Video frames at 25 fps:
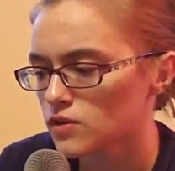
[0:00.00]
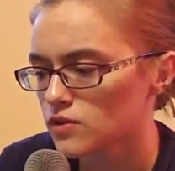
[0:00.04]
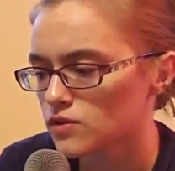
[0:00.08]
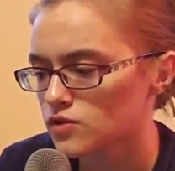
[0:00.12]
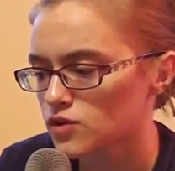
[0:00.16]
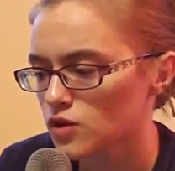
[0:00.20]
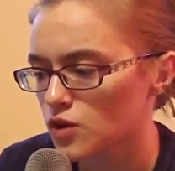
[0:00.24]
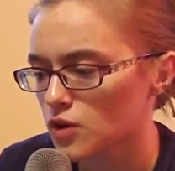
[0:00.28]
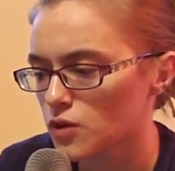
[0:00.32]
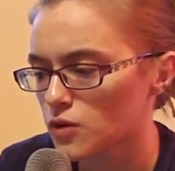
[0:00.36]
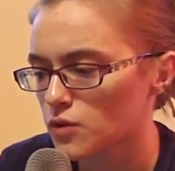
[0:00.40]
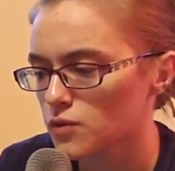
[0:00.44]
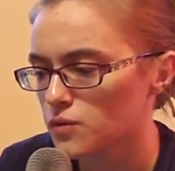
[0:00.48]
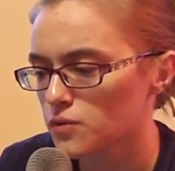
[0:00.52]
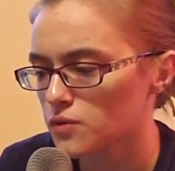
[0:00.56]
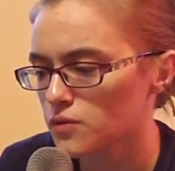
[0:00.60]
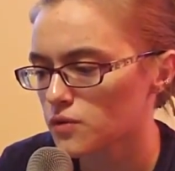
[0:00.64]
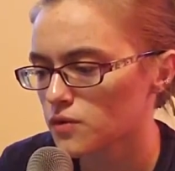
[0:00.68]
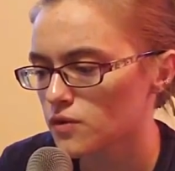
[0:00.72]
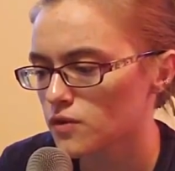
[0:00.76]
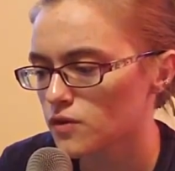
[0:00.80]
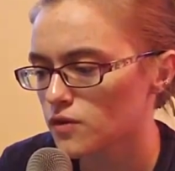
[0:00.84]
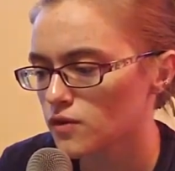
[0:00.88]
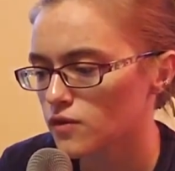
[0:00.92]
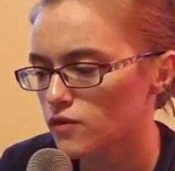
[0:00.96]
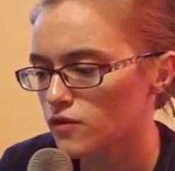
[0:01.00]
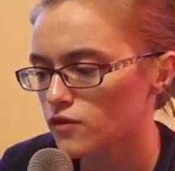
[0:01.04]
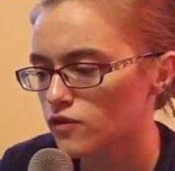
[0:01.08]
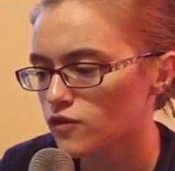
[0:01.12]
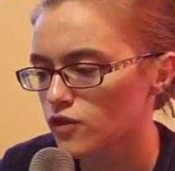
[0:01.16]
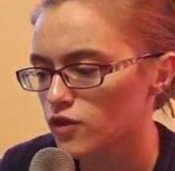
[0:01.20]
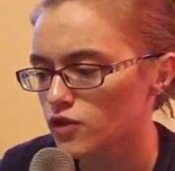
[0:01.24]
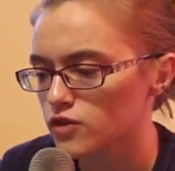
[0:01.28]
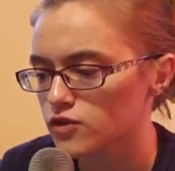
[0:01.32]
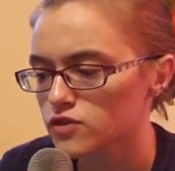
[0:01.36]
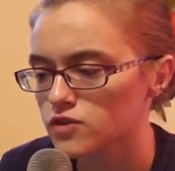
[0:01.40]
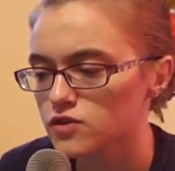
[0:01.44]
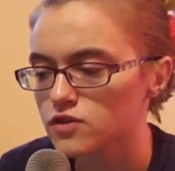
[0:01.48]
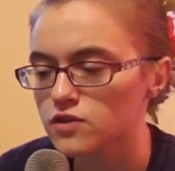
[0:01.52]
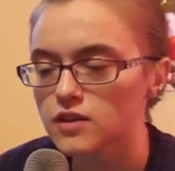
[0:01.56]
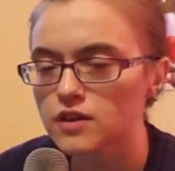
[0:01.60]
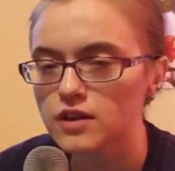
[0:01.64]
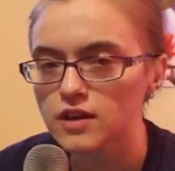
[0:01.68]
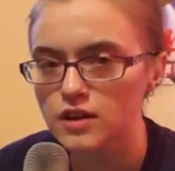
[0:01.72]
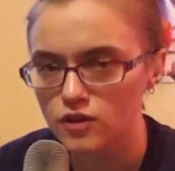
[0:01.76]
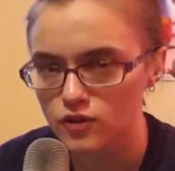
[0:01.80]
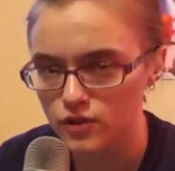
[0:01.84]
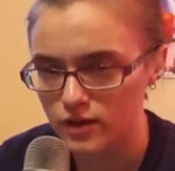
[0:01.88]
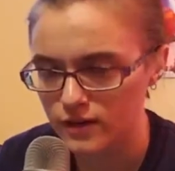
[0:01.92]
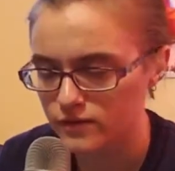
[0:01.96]
So first,
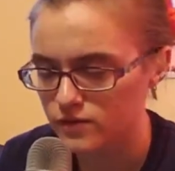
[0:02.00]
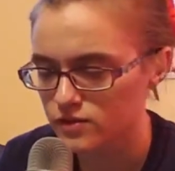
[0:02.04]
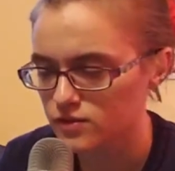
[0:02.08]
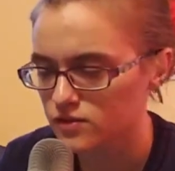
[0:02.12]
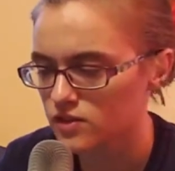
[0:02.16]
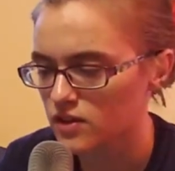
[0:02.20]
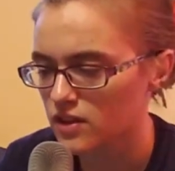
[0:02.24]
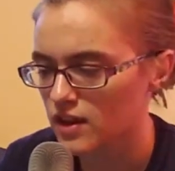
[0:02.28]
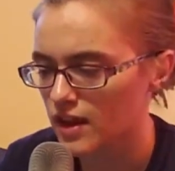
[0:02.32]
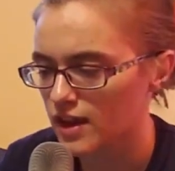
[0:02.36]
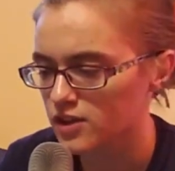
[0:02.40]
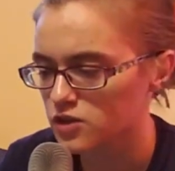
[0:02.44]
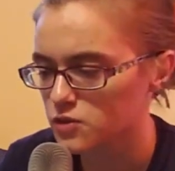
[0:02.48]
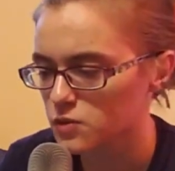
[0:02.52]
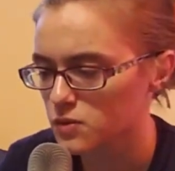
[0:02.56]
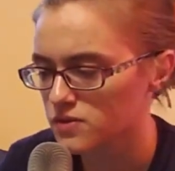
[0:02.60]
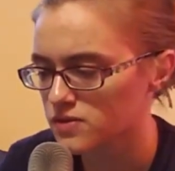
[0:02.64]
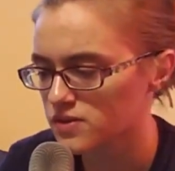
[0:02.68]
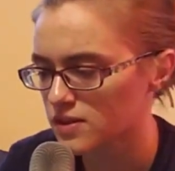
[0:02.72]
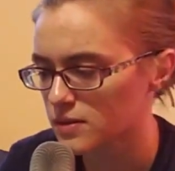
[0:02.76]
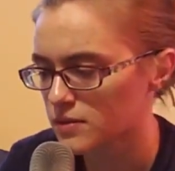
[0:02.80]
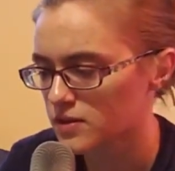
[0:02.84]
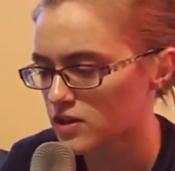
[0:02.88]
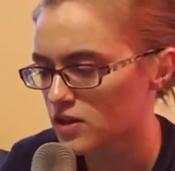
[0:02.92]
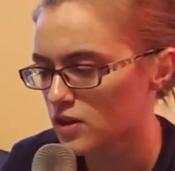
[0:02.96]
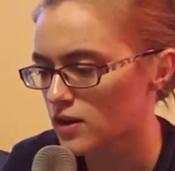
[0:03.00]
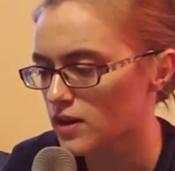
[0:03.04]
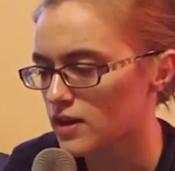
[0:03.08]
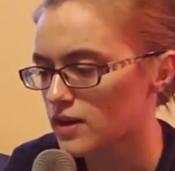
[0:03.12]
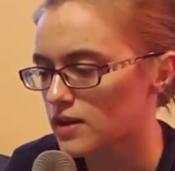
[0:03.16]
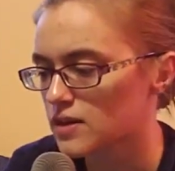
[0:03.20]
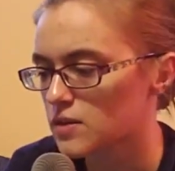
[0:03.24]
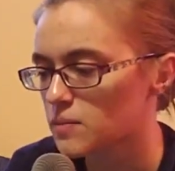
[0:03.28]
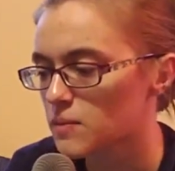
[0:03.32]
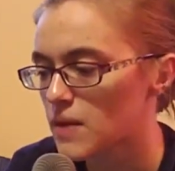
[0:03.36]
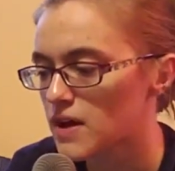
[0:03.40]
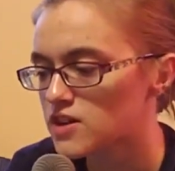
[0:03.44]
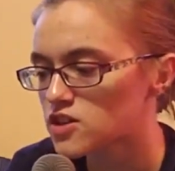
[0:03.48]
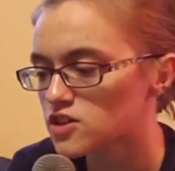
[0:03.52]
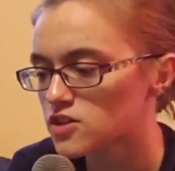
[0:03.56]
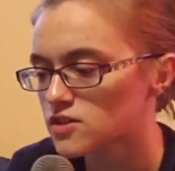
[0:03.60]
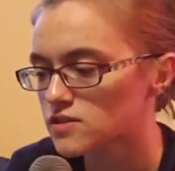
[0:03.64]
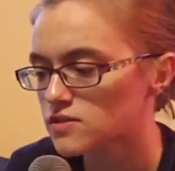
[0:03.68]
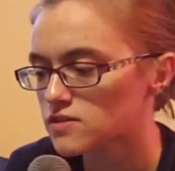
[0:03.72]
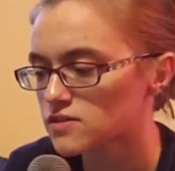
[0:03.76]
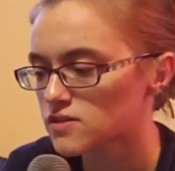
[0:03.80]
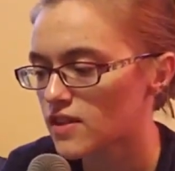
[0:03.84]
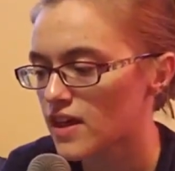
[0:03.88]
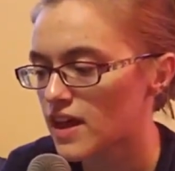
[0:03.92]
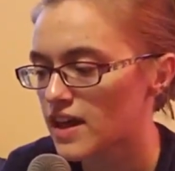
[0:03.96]
he travels to the actual cemetery. He
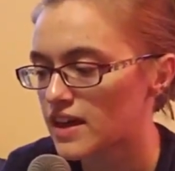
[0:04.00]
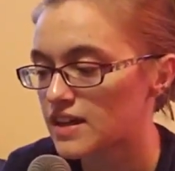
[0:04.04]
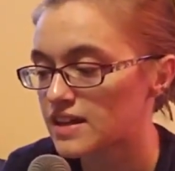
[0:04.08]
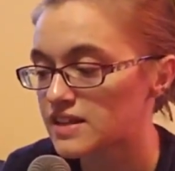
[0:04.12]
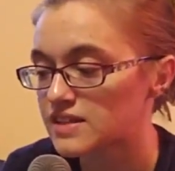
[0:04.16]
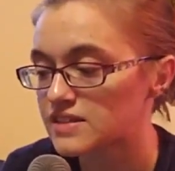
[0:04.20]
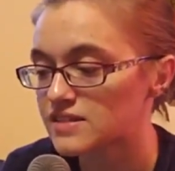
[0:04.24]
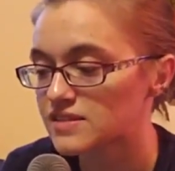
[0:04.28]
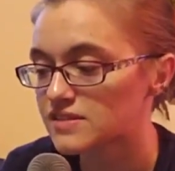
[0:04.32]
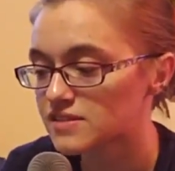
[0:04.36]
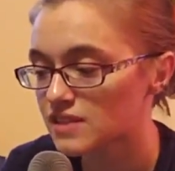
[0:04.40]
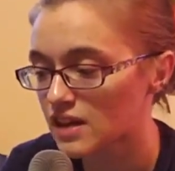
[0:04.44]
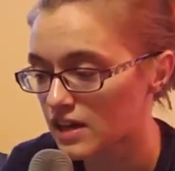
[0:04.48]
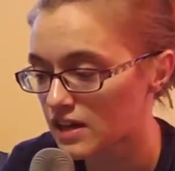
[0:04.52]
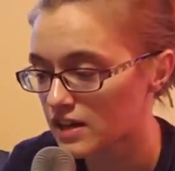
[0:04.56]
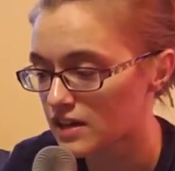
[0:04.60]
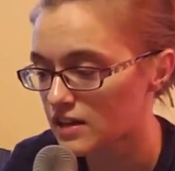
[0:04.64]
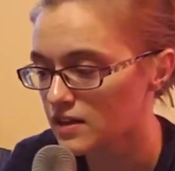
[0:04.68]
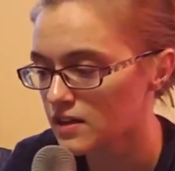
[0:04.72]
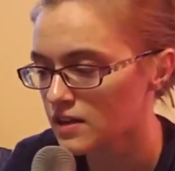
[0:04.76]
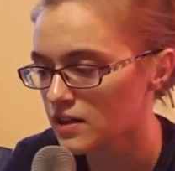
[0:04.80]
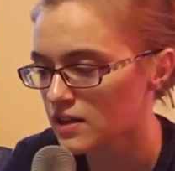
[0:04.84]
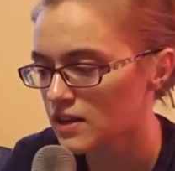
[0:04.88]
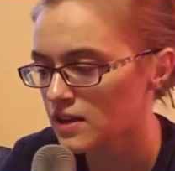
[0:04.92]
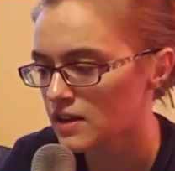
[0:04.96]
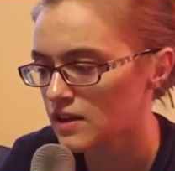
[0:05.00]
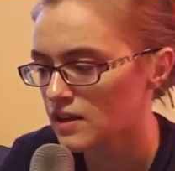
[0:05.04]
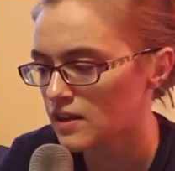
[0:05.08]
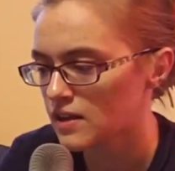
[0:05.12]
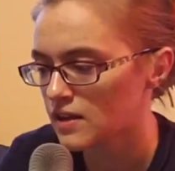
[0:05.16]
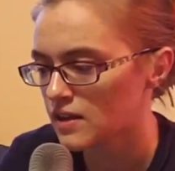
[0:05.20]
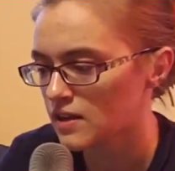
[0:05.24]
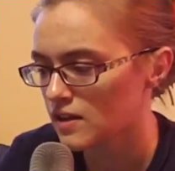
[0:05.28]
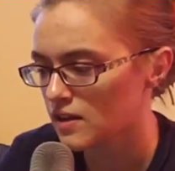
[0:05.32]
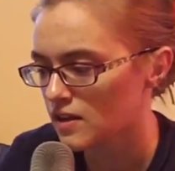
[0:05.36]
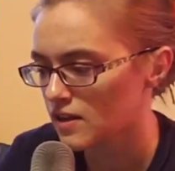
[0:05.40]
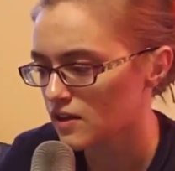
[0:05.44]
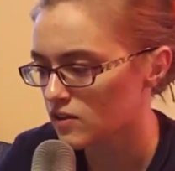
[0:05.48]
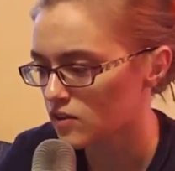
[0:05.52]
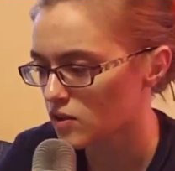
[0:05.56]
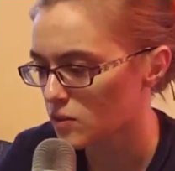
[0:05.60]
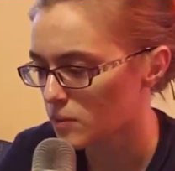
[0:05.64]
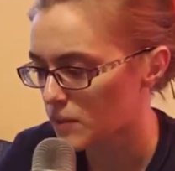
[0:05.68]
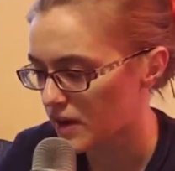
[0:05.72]
mentions that his son is